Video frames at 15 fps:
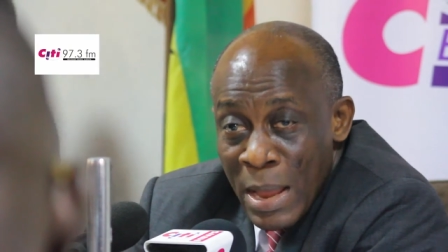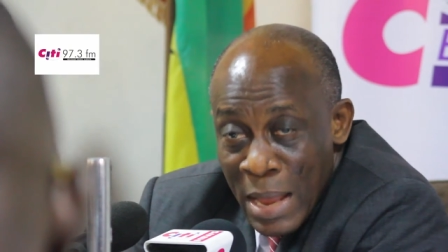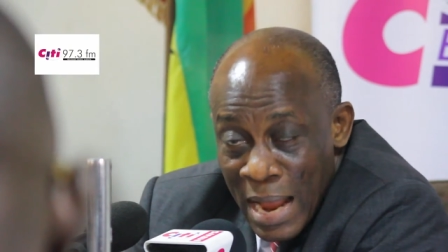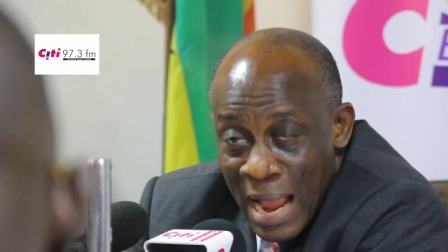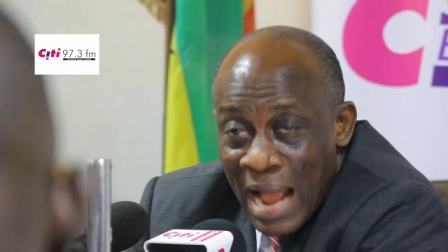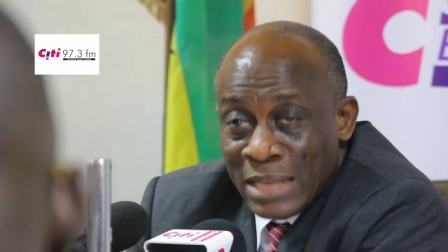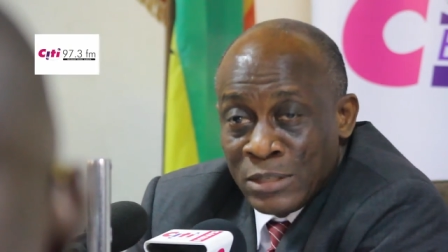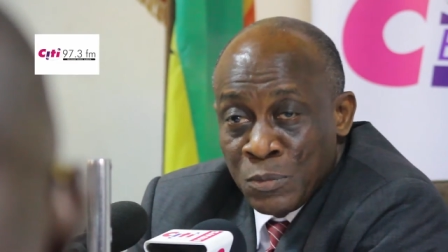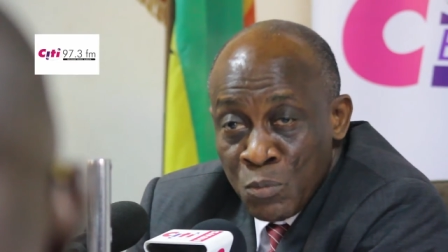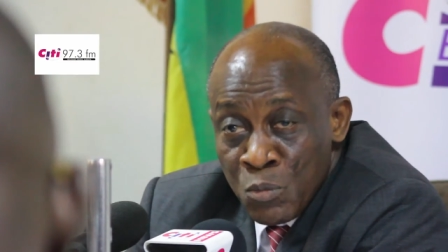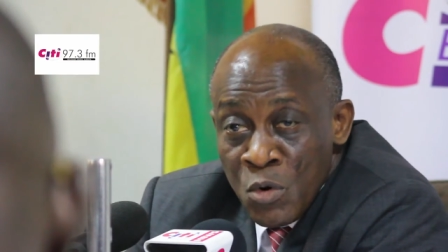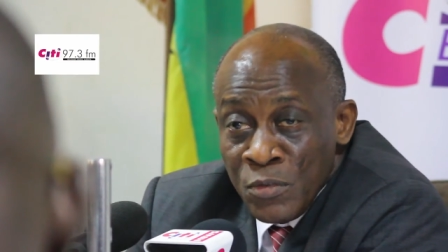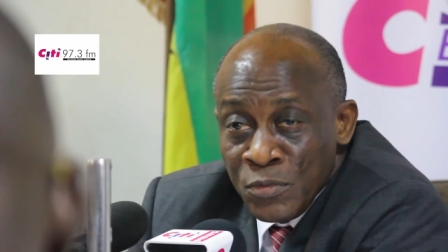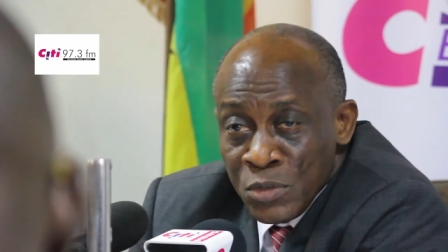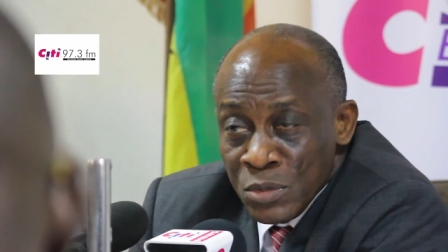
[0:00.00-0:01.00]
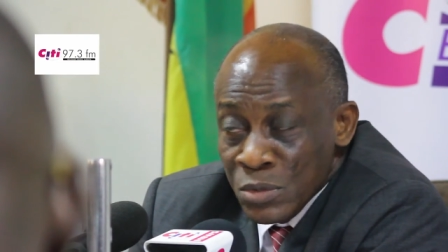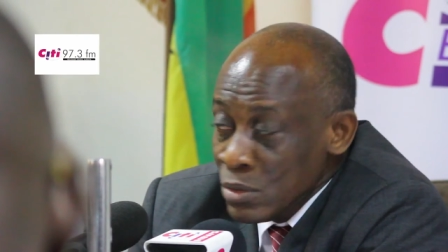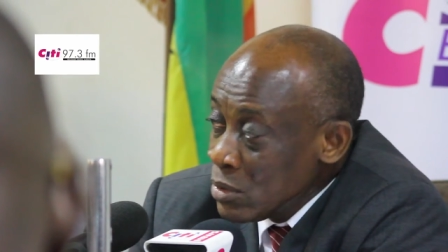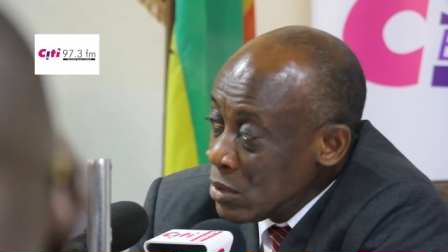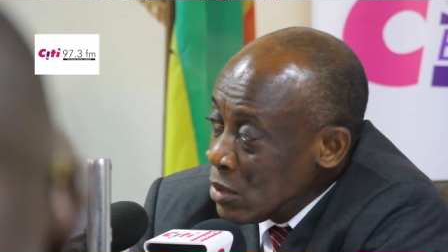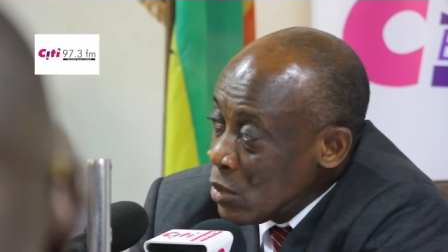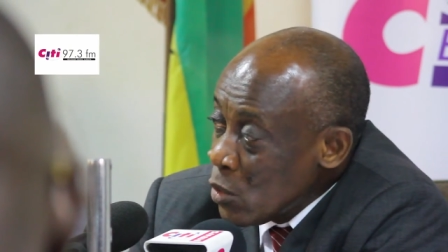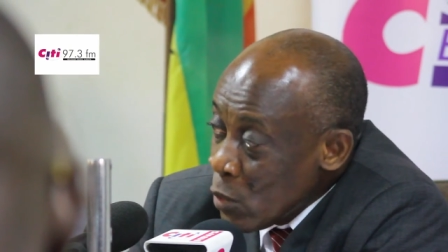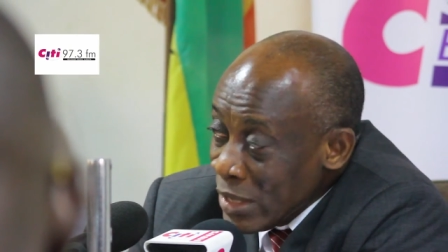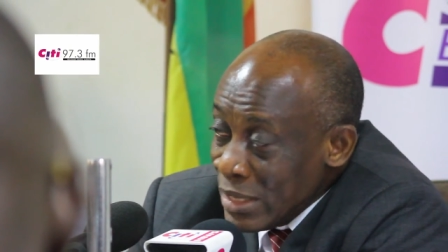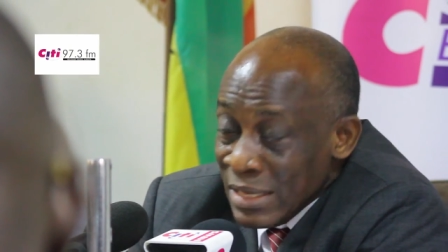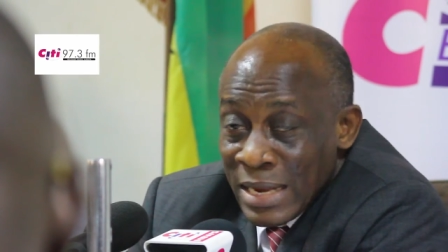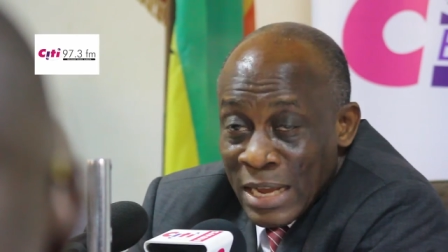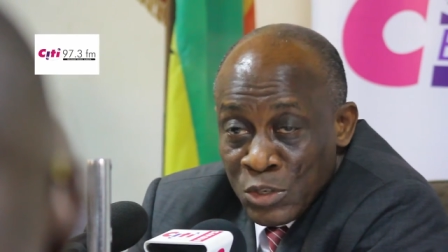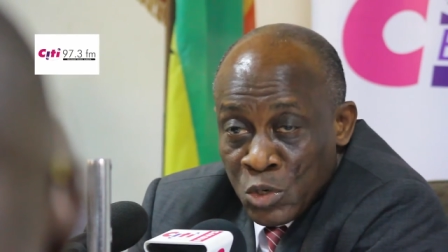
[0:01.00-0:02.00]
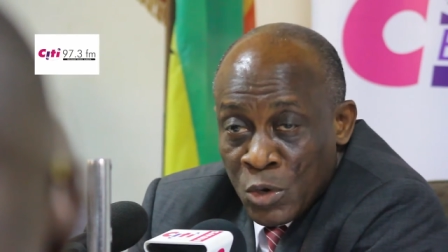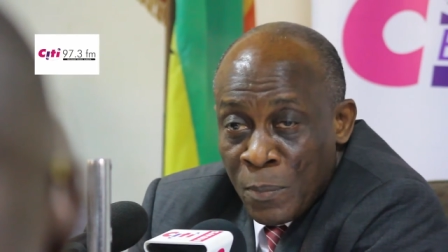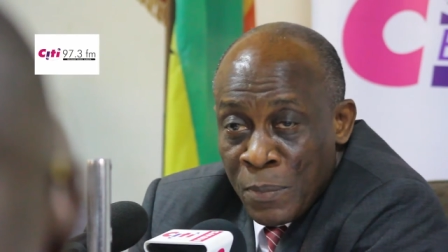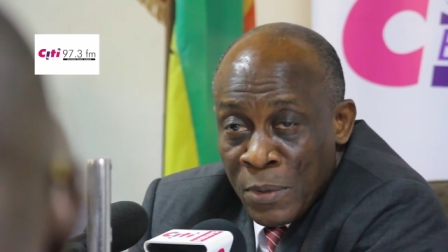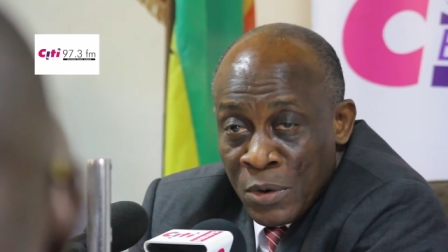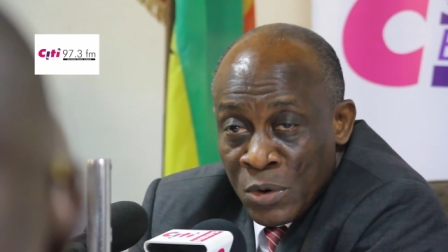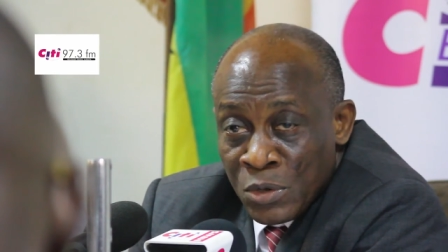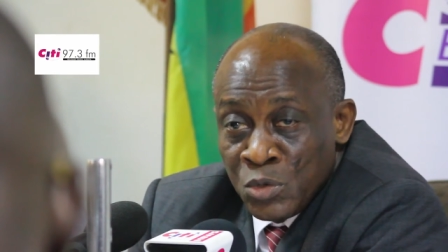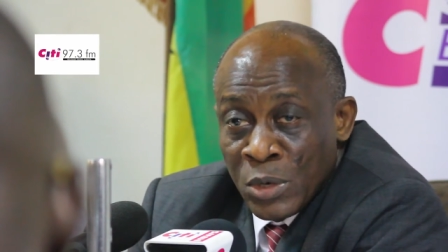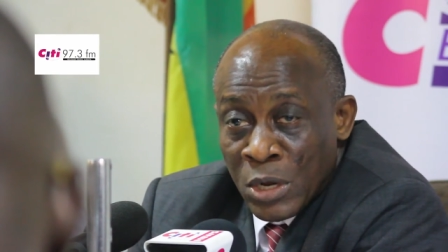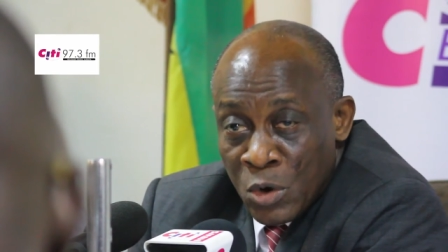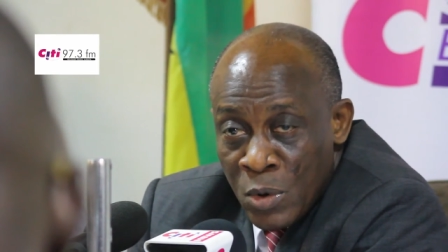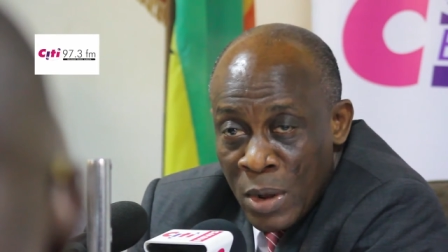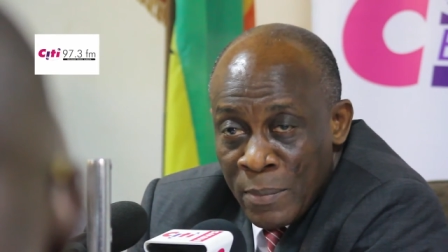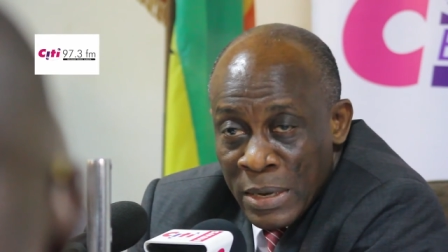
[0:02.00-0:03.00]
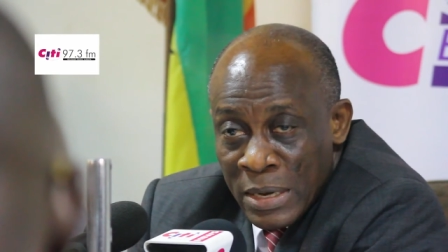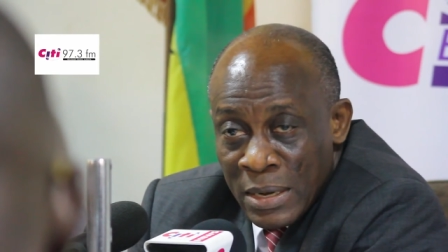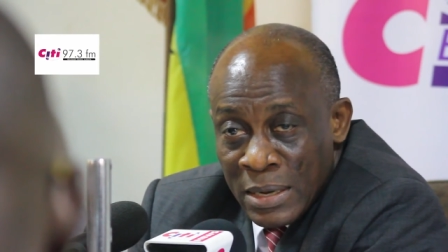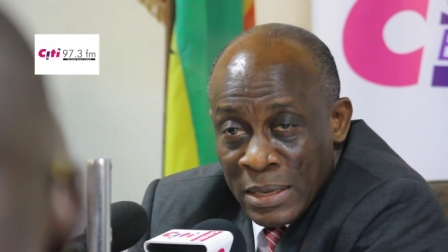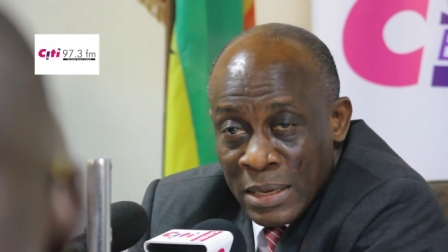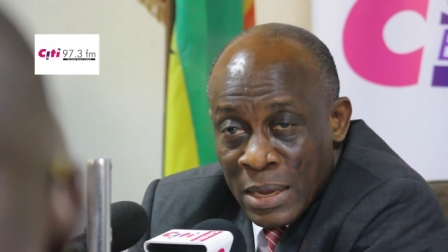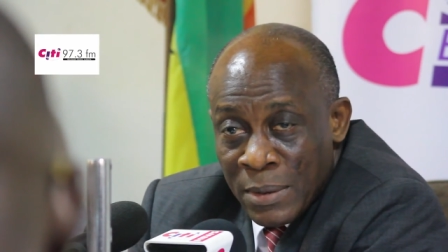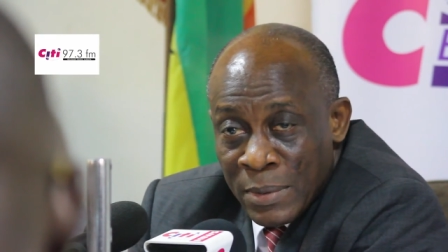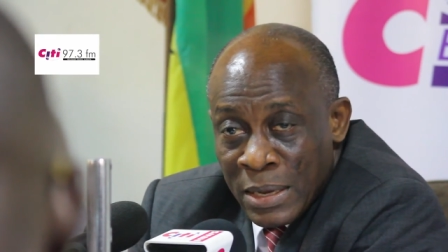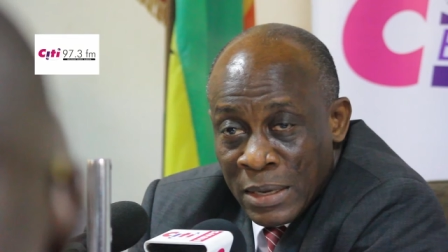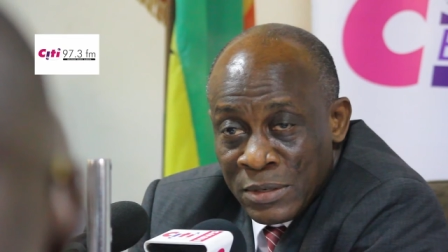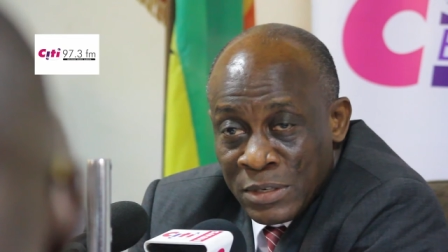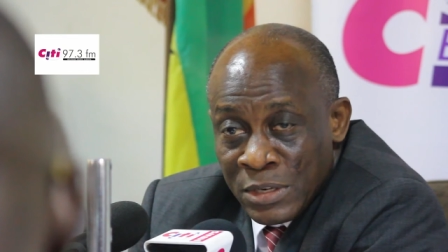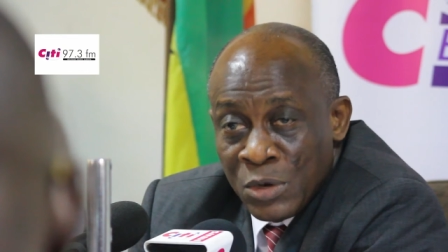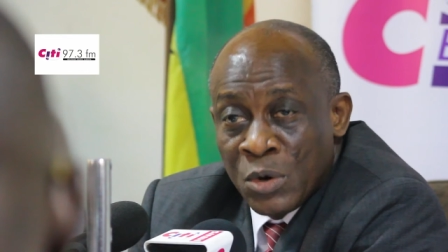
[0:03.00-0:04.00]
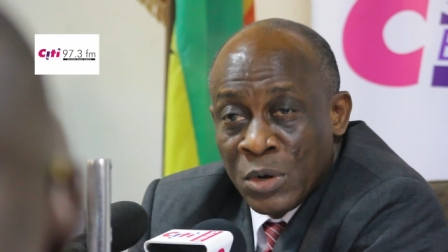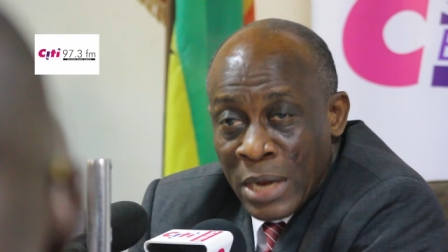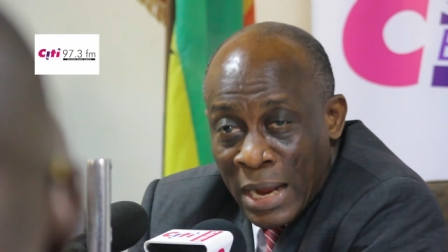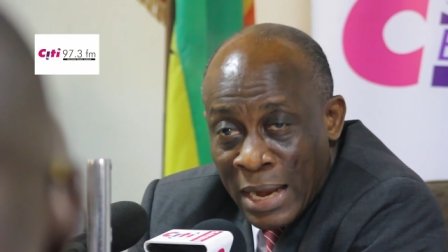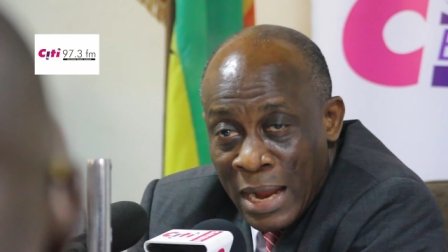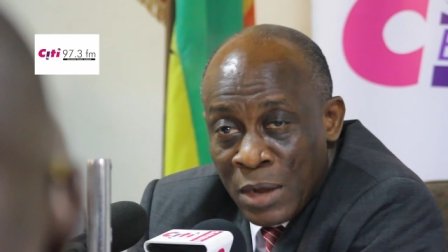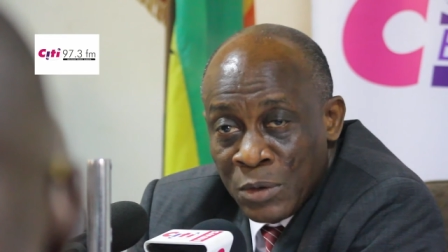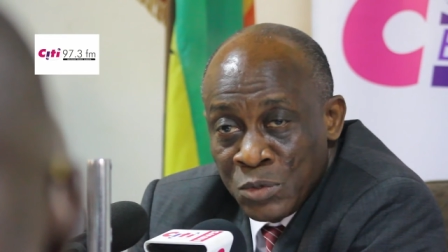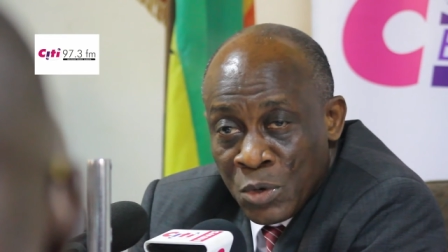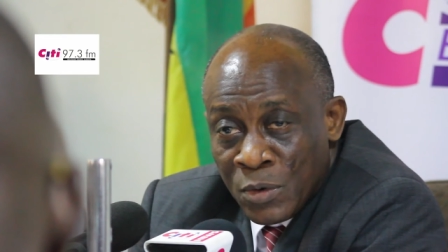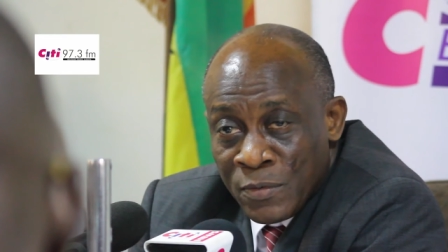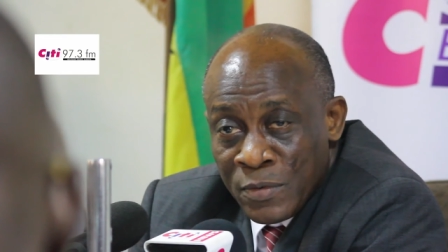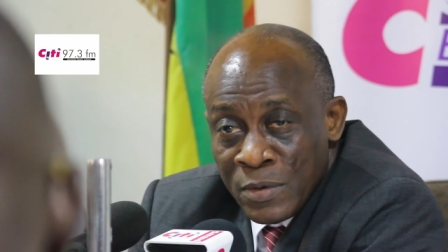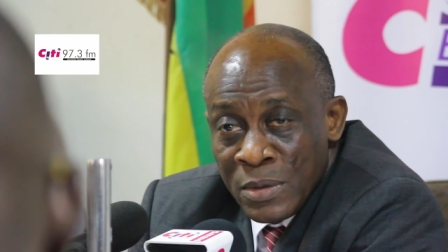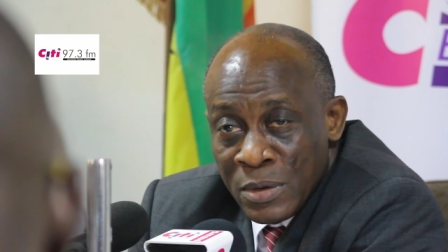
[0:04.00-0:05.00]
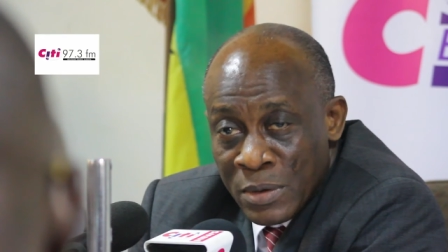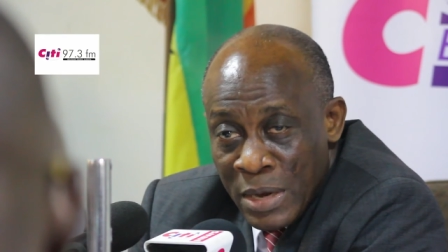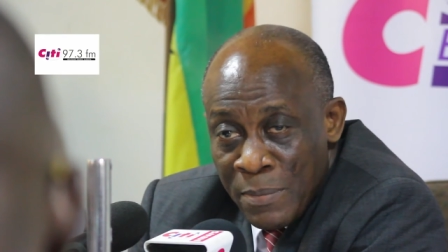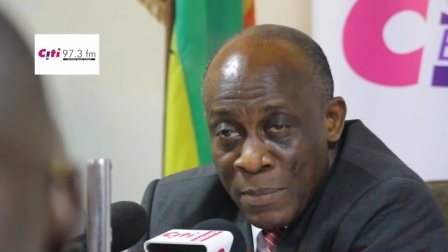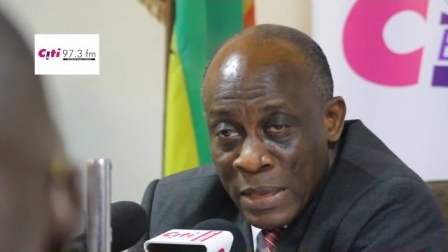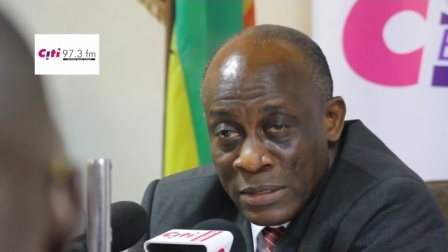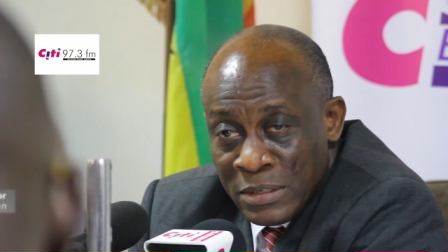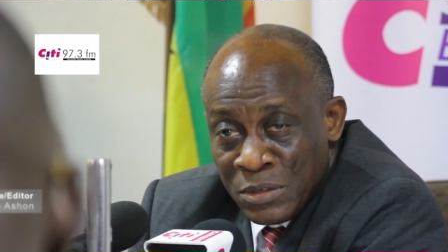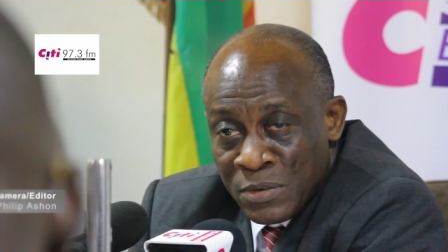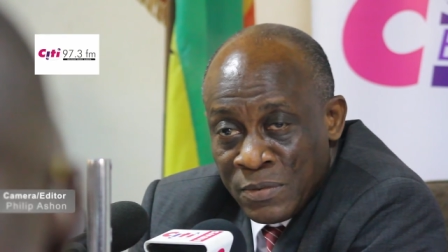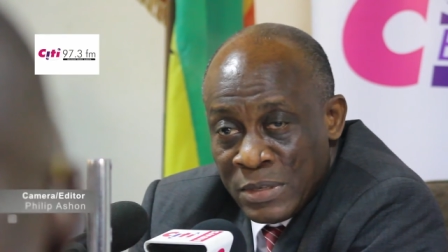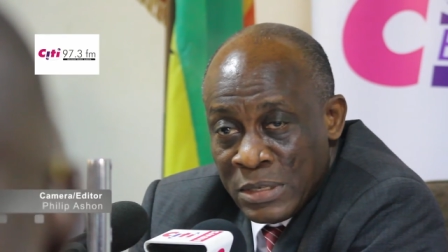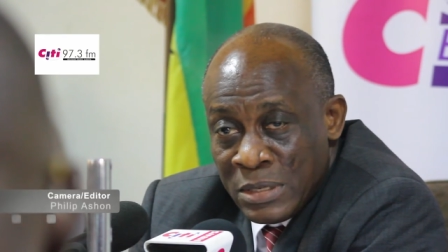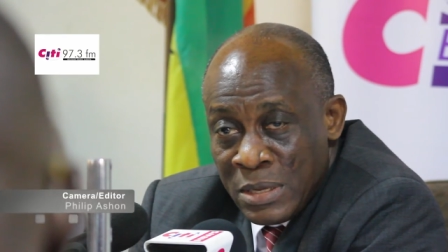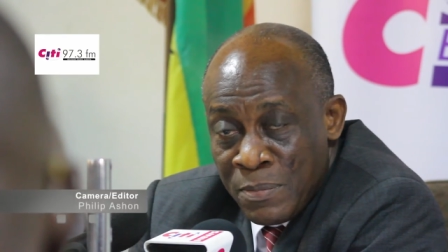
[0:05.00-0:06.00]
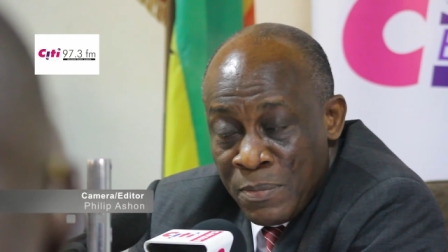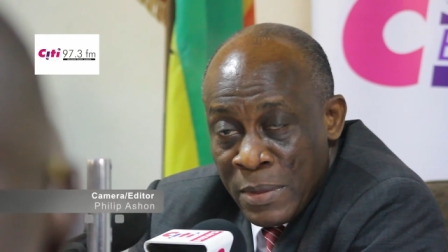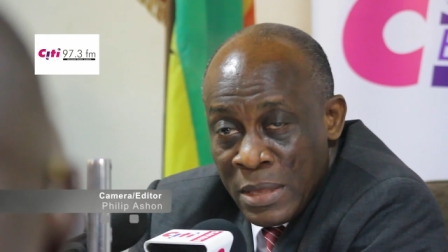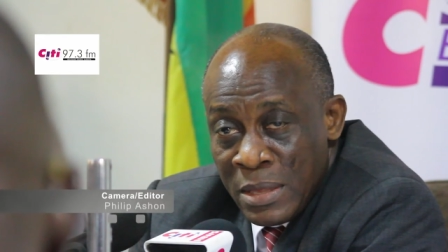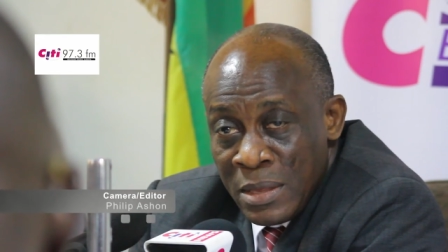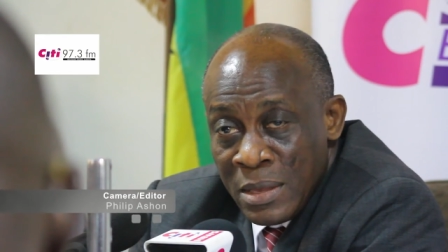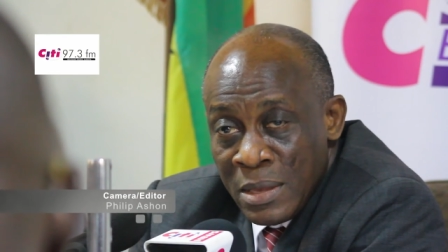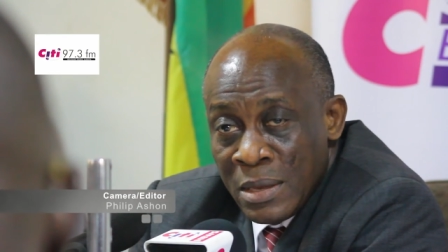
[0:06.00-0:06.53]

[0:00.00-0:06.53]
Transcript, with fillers: has moved within that short period to a lower middle income country on account of rebasing of GDP